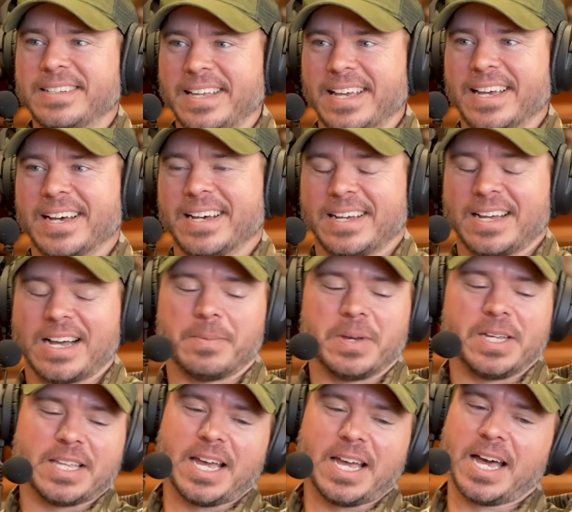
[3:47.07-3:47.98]
Yeah. I
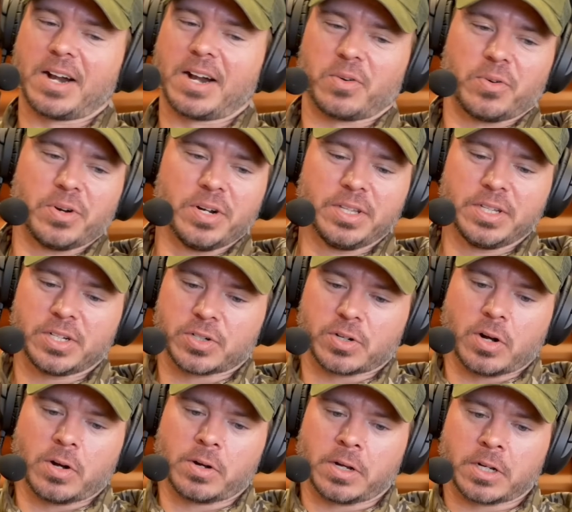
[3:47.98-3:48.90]
mean, they had a really
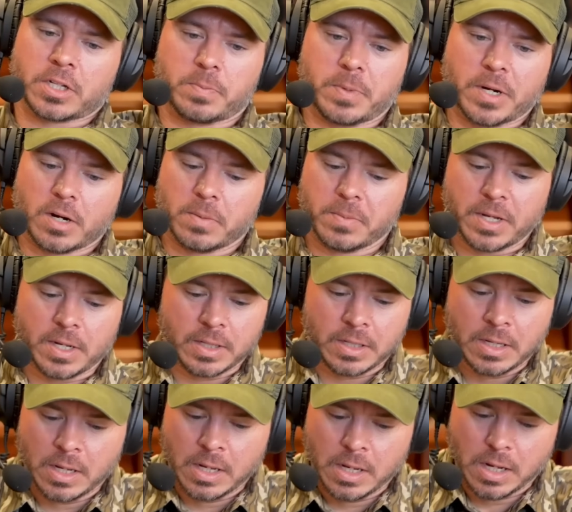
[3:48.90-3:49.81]
strong experiment.
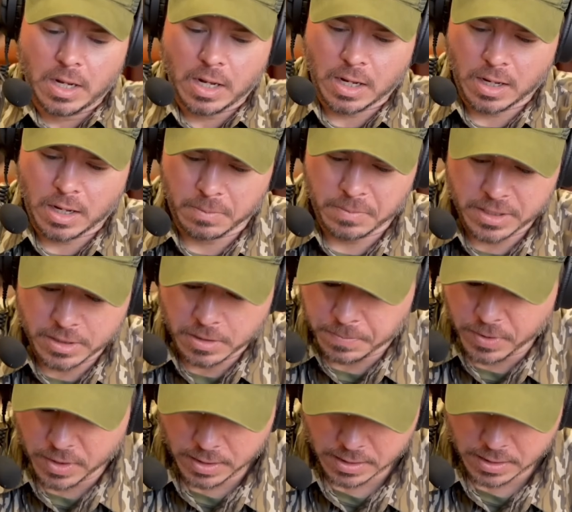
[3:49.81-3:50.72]
And to
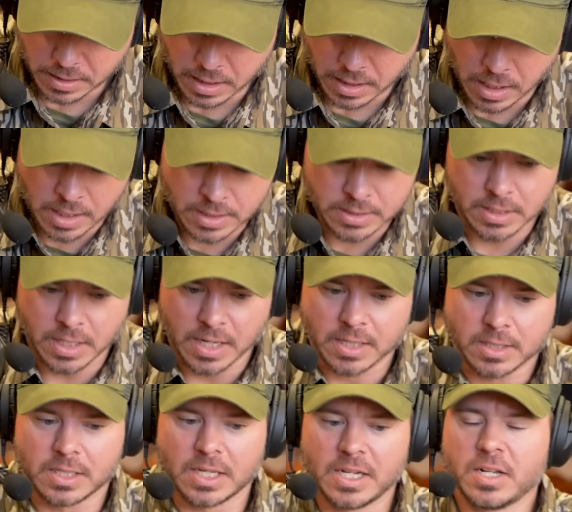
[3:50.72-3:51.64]
put it into
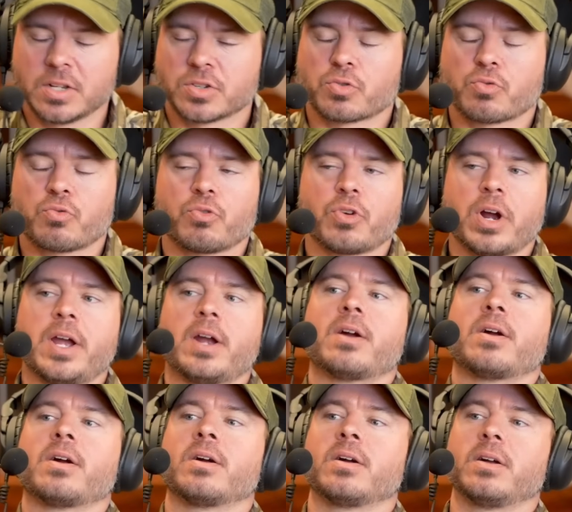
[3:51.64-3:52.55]
context, it is
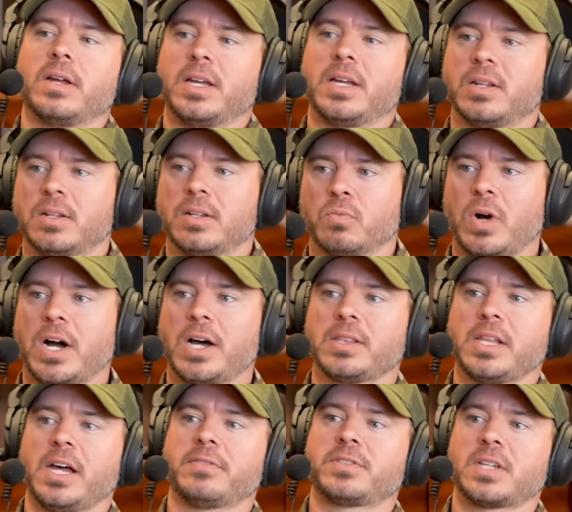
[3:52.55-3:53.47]
rare in
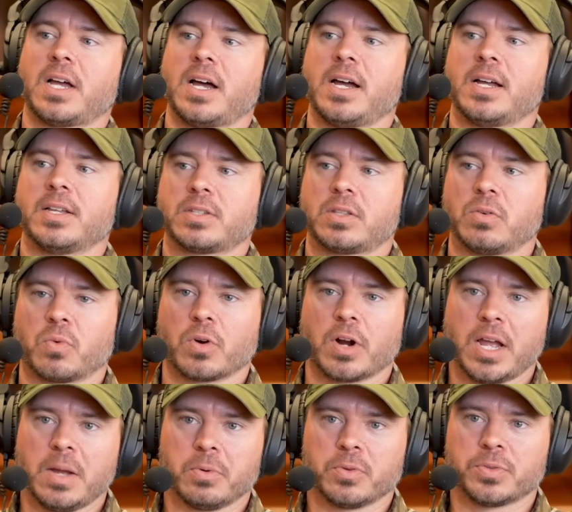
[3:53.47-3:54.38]
wildlife science that we're
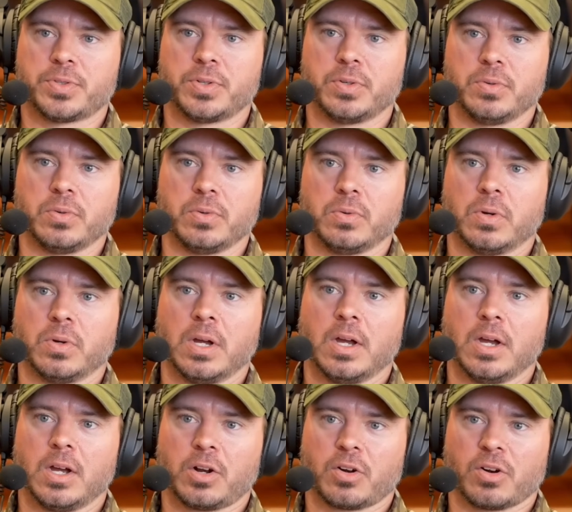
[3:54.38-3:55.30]
able to
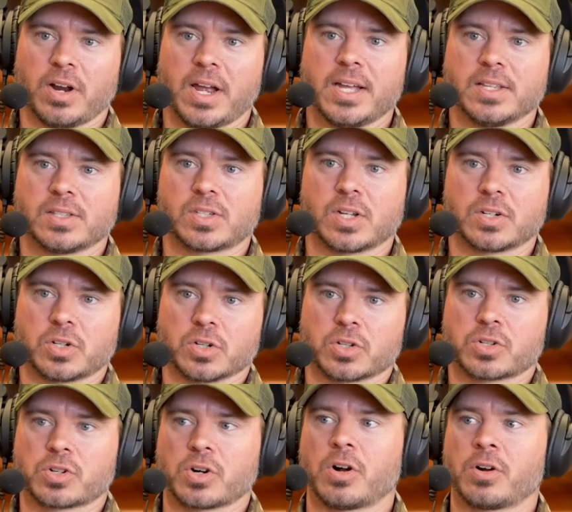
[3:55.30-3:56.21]
create such a
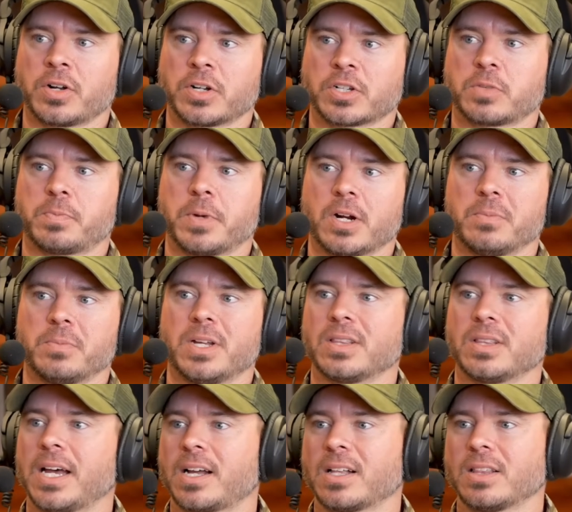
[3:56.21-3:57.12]
strong experiment.
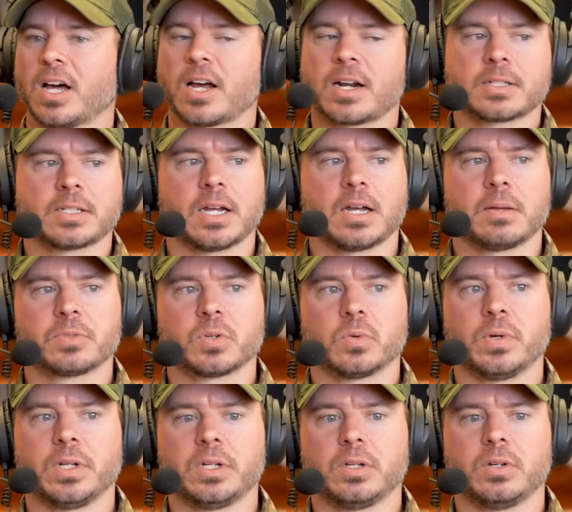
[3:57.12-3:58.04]
Like a lot of times what
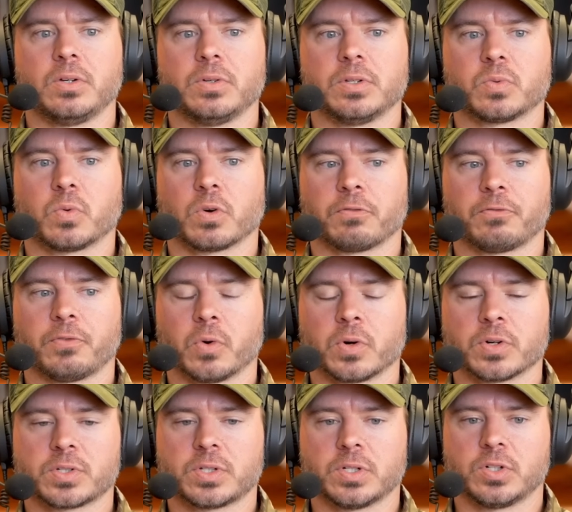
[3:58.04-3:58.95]
we do is we're
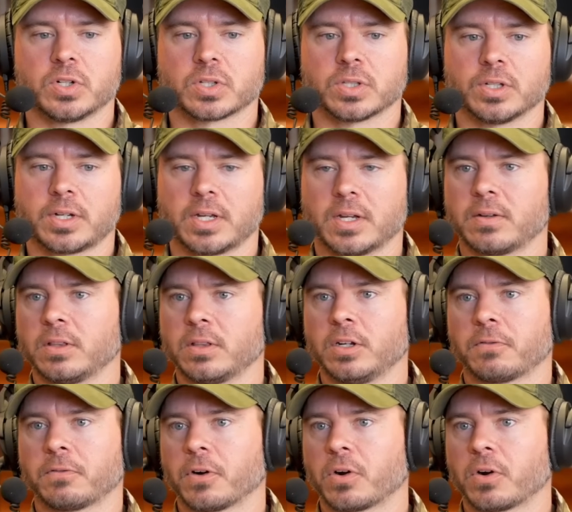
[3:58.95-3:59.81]
forced to just look for